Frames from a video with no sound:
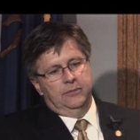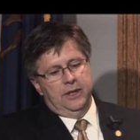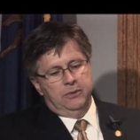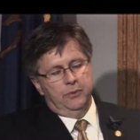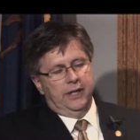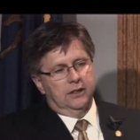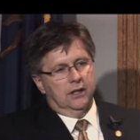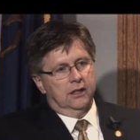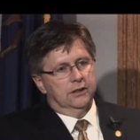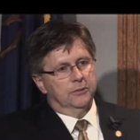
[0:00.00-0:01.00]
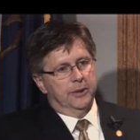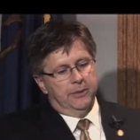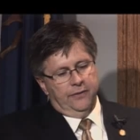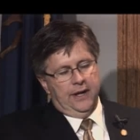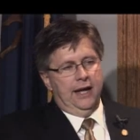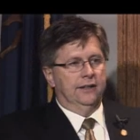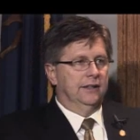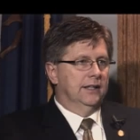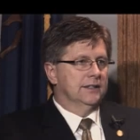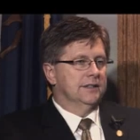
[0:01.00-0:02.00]
Maybe we could talk a little bit about that and
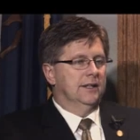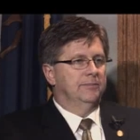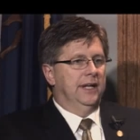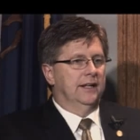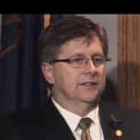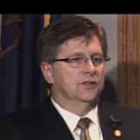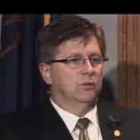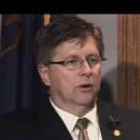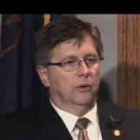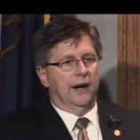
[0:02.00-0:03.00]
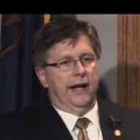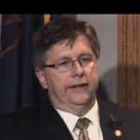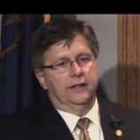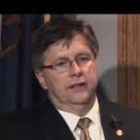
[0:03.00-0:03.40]
get us an update as to where we're at.